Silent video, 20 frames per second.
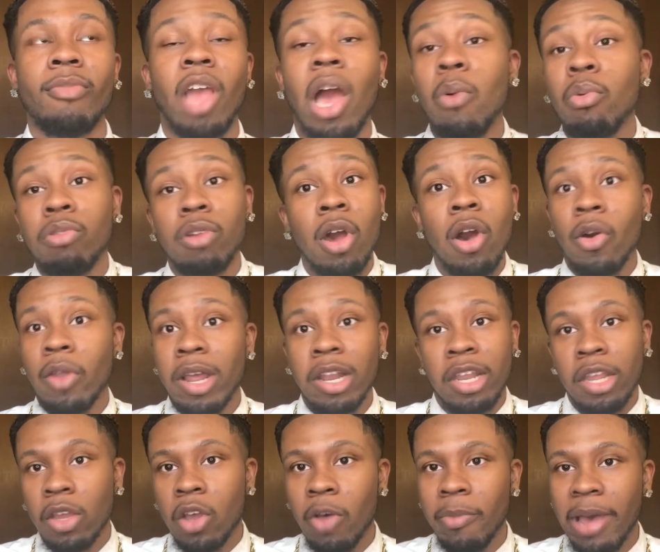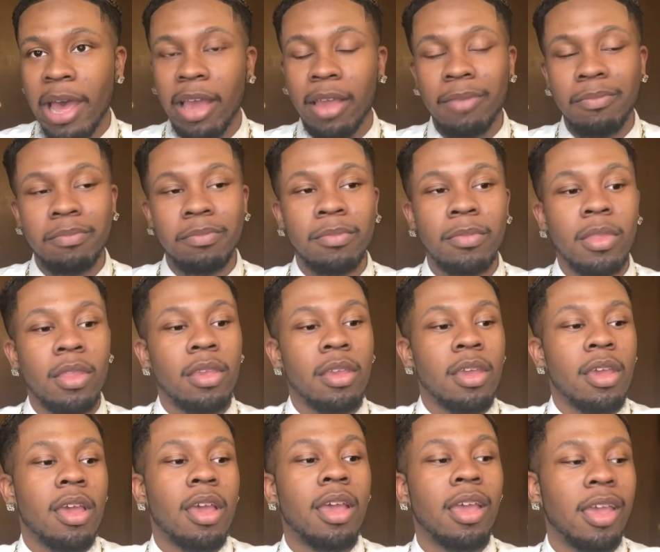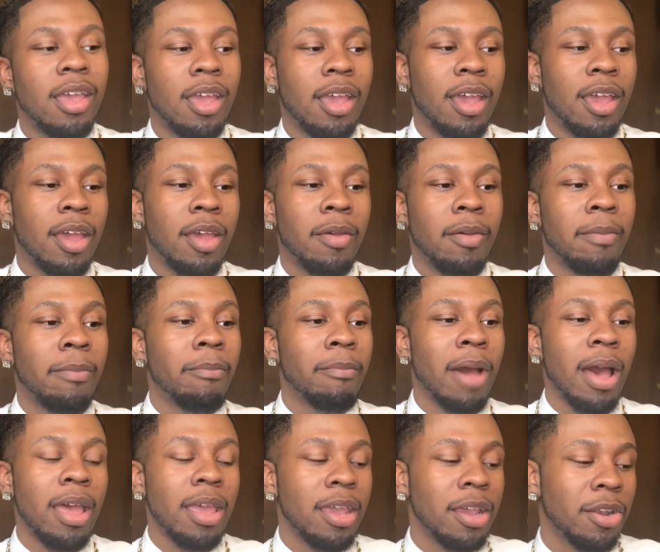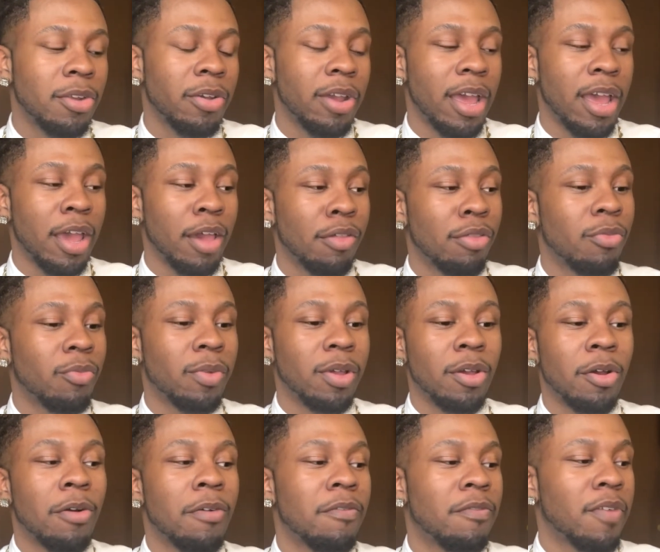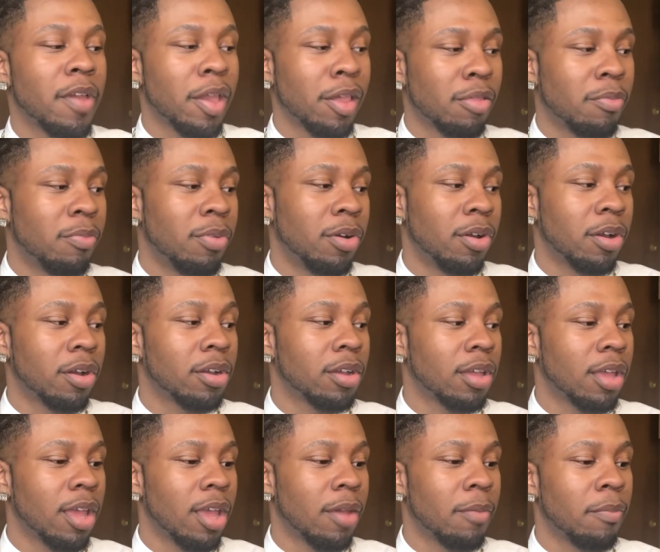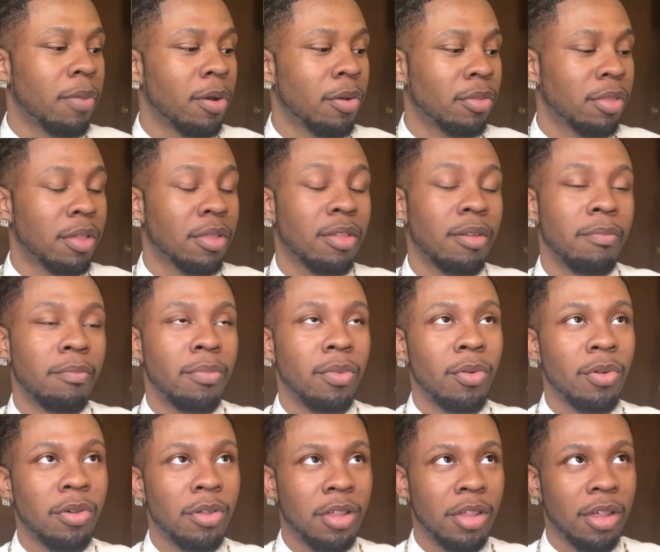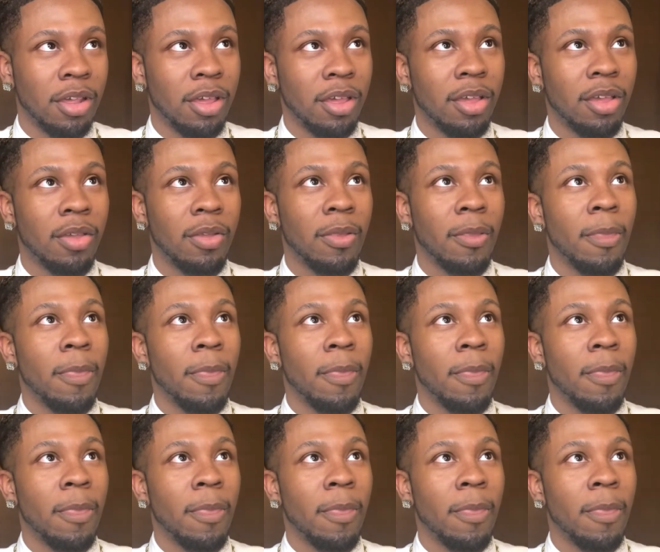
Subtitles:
I was gone. I didn't go back. And my ignorant ass went on Facebook and posted some bullshit.